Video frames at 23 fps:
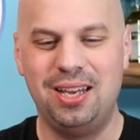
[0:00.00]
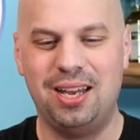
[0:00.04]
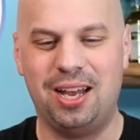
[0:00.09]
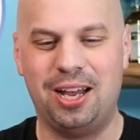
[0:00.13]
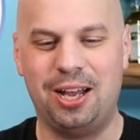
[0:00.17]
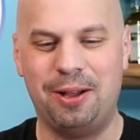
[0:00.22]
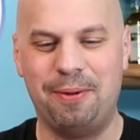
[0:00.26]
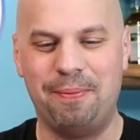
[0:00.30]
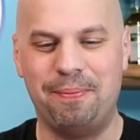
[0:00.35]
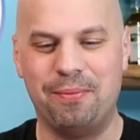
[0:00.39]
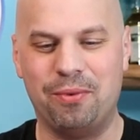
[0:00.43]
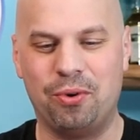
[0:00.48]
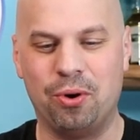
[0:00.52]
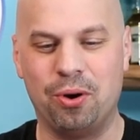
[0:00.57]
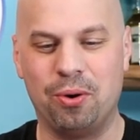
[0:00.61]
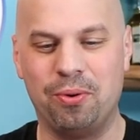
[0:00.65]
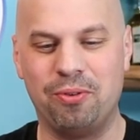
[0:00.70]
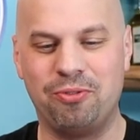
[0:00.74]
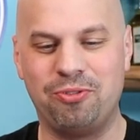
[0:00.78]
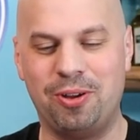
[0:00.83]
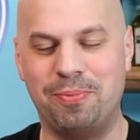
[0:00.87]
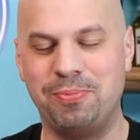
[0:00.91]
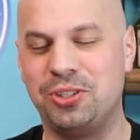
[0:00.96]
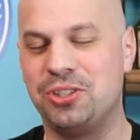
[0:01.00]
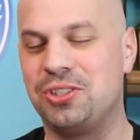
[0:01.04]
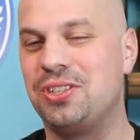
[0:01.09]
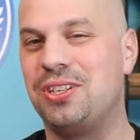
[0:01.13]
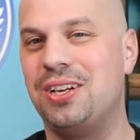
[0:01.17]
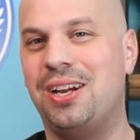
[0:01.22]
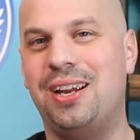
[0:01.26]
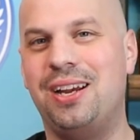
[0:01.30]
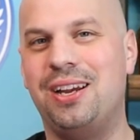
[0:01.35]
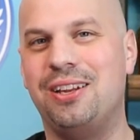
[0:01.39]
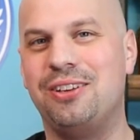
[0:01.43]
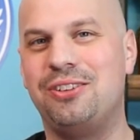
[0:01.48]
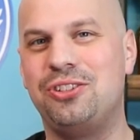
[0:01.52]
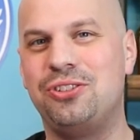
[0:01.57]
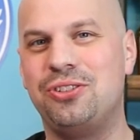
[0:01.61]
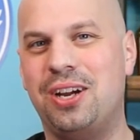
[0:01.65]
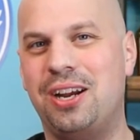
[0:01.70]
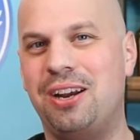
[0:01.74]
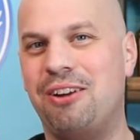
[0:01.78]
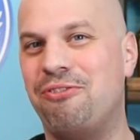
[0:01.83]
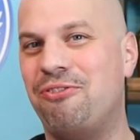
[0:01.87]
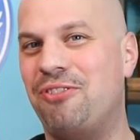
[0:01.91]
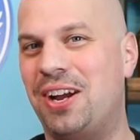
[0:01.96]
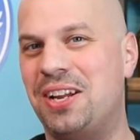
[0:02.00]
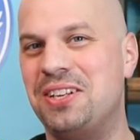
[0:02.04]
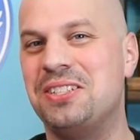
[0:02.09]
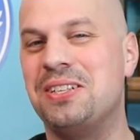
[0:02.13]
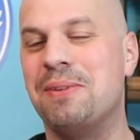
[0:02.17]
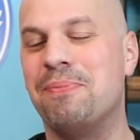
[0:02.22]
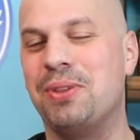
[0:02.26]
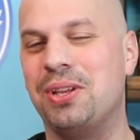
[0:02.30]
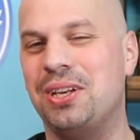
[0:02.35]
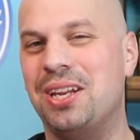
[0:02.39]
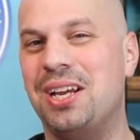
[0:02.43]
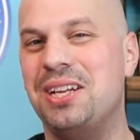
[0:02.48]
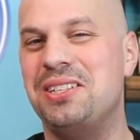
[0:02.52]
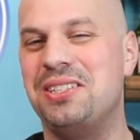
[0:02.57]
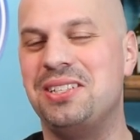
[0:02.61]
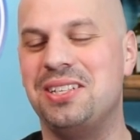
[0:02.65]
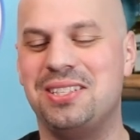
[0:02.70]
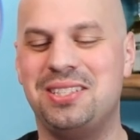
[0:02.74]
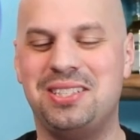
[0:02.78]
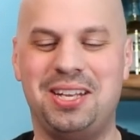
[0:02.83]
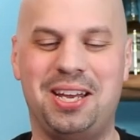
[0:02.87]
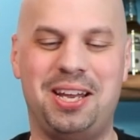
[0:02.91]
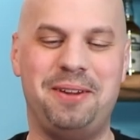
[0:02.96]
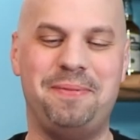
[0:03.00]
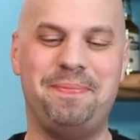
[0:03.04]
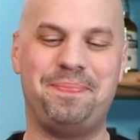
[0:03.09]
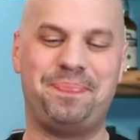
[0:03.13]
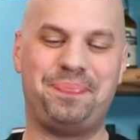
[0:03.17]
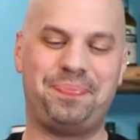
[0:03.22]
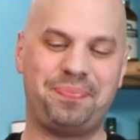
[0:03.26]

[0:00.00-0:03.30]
or if I'm just trying to find something nice to say.